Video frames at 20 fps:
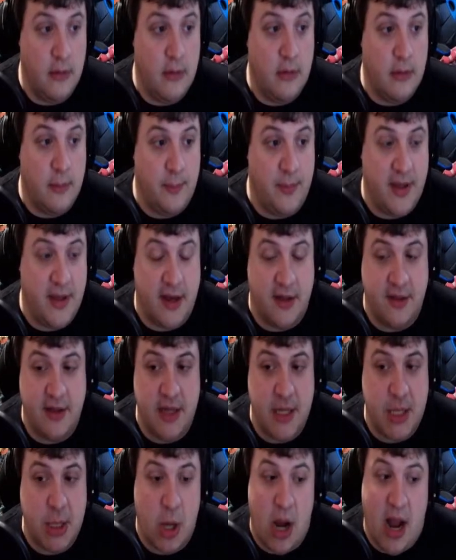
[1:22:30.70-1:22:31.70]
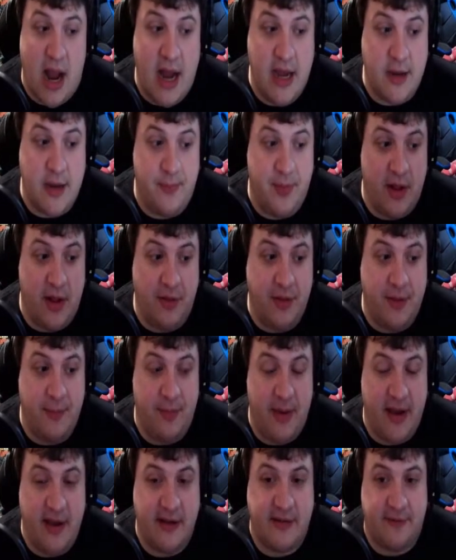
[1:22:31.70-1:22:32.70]
Because he's trying to build the
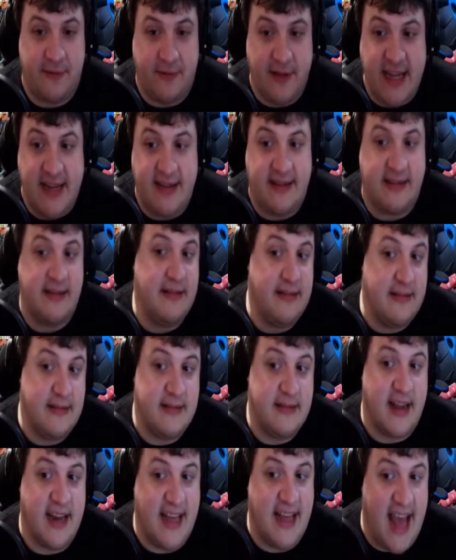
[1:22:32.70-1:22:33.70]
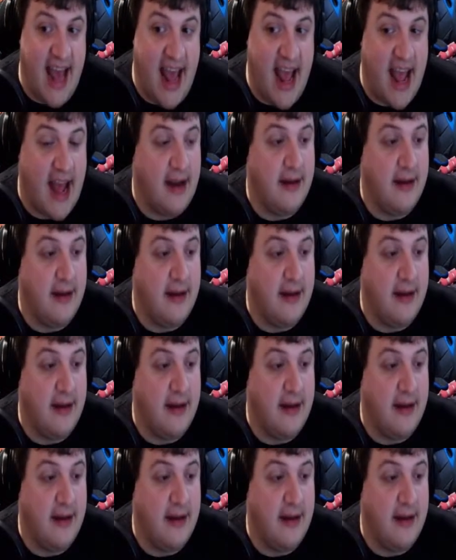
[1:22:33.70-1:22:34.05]
biggest fleet that he can.